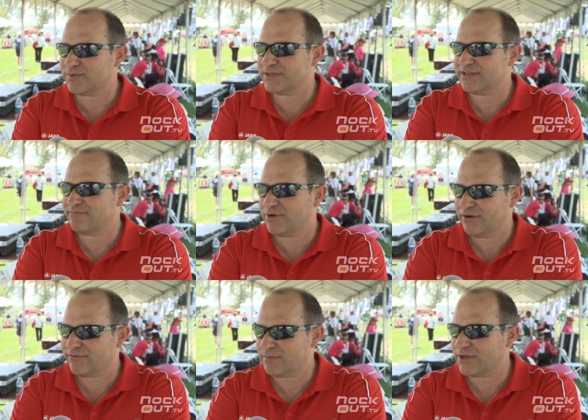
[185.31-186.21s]
We receive
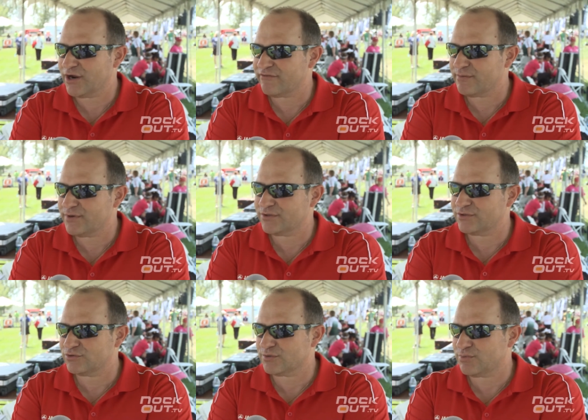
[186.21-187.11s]
money from the
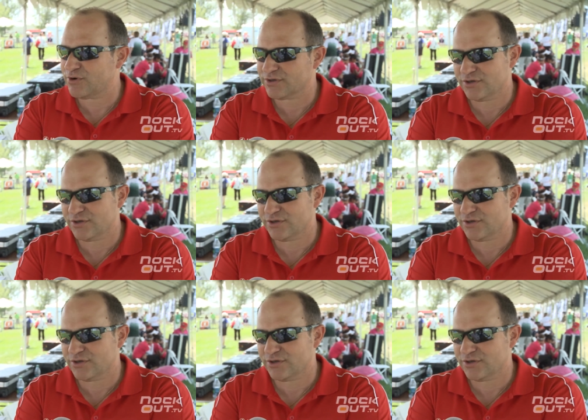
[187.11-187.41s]
government to support